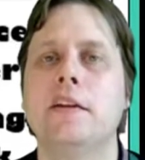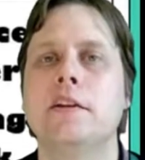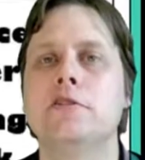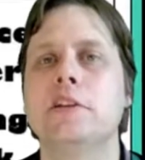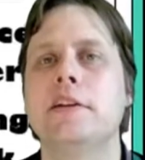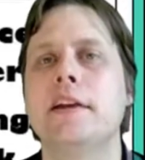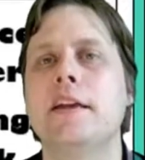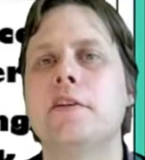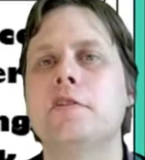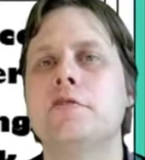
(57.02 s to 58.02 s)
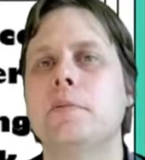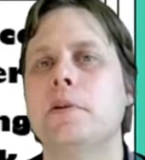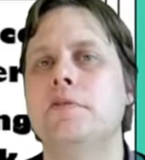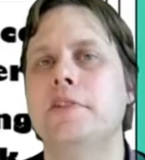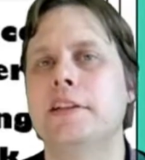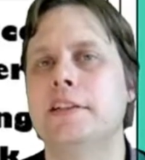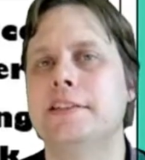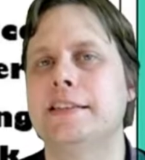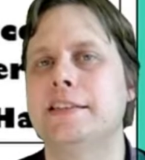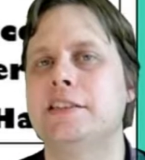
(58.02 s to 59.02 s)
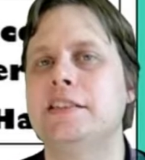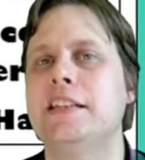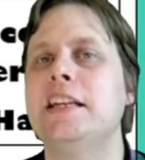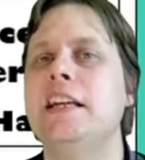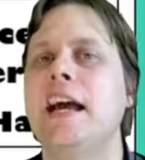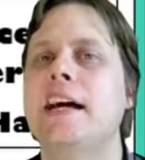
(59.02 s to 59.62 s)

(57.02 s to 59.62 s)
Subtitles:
There's another from a fictitious city